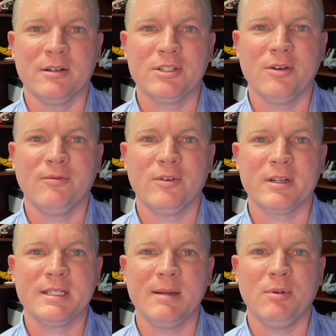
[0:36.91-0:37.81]
So for
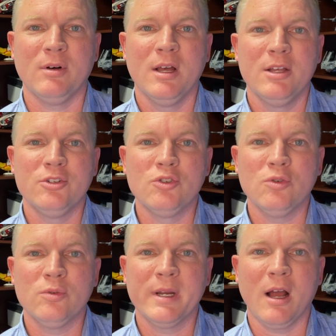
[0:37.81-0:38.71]
example,
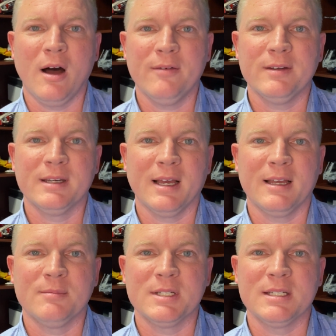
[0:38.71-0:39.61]
jewelry
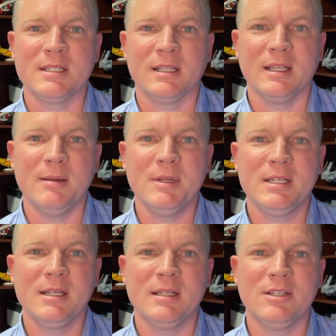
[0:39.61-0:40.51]
oftentimes is
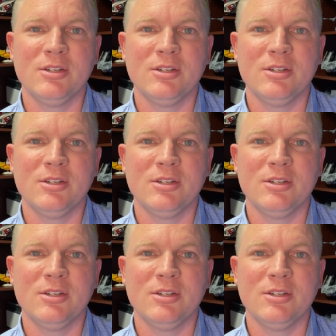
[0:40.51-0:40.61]
limited